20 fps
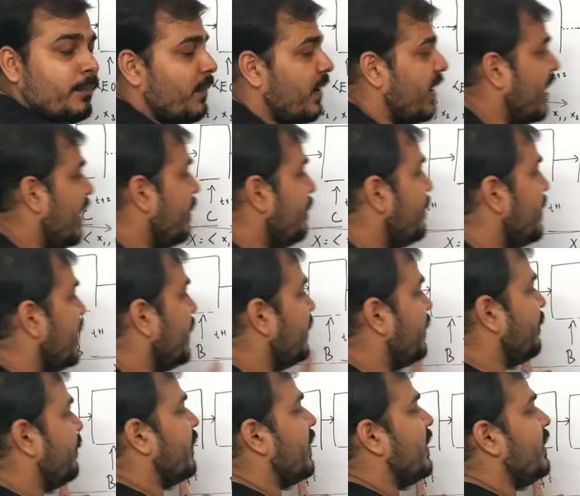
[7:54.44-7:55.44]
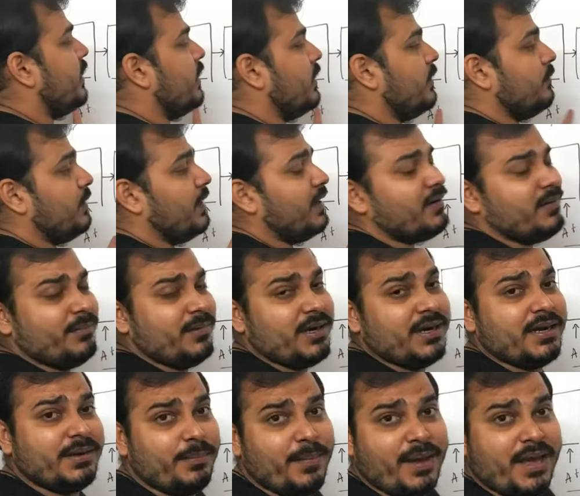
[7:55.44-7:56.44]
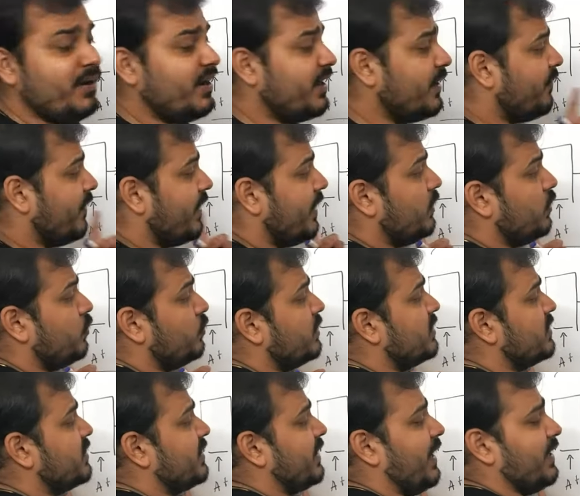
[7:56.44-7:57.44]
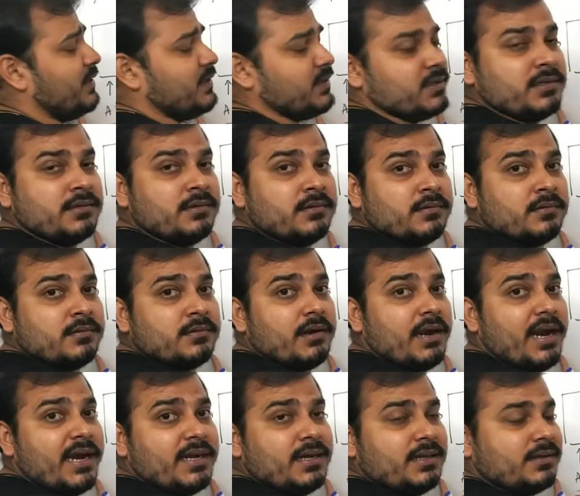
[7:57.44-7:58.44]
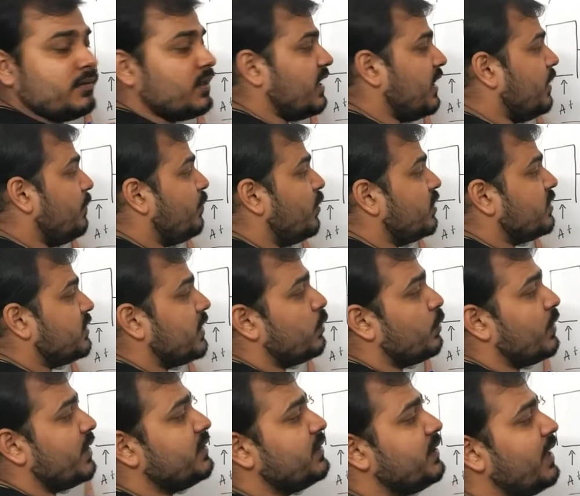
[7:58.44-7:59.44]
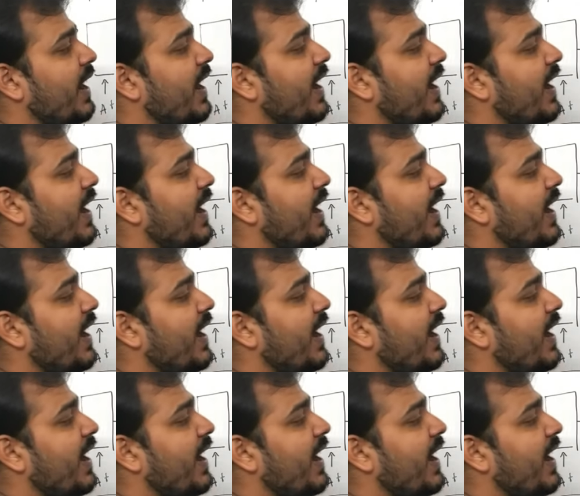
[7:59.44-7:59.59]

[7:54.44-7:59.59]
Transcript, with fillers: may be different. It, it may be different to this size, right? The input sequence